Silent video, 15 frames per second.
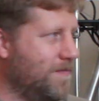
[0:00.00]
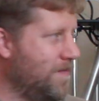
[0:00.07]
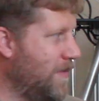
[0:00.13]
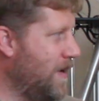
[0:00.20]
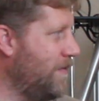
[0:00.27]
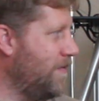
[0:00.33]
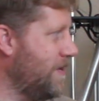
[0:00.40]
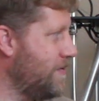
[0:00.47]

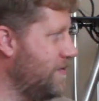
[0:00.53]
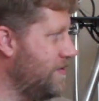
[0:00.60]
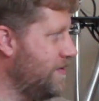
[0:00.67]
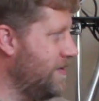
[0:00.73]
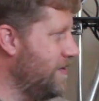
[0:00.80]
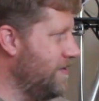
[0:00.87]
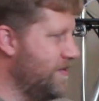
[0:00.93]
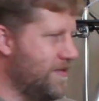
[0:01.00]
manufactures
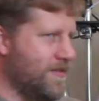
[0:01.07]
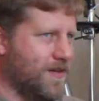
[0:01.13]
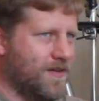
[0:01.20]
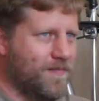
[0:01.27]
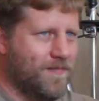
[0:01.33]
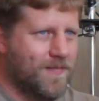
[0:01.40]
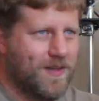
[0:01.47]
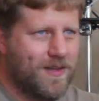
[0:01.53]
these
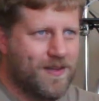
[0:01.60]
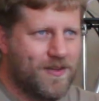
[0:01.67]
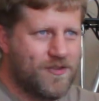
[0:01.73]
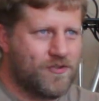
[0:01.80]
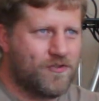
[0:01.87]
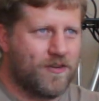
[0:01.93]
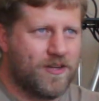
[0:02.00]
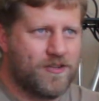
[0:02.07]

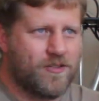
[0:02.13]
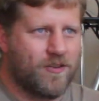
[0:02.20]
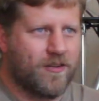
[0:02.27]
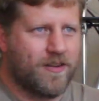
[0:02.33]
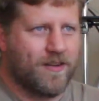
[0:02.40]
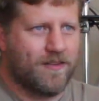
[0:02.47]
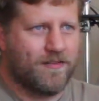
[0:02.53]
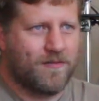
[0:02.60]
strange
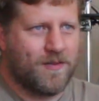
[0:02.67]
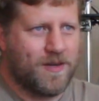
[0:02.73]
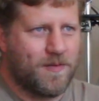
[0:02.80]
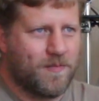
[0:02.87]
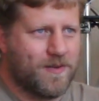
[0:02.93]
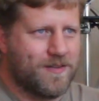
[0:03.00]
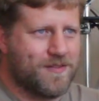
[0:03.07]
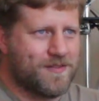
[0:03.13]
looking
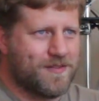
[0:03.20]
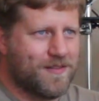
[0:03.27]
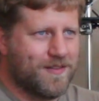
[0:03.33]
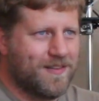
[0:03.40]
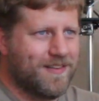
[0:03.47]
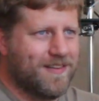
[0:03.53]
3D printers.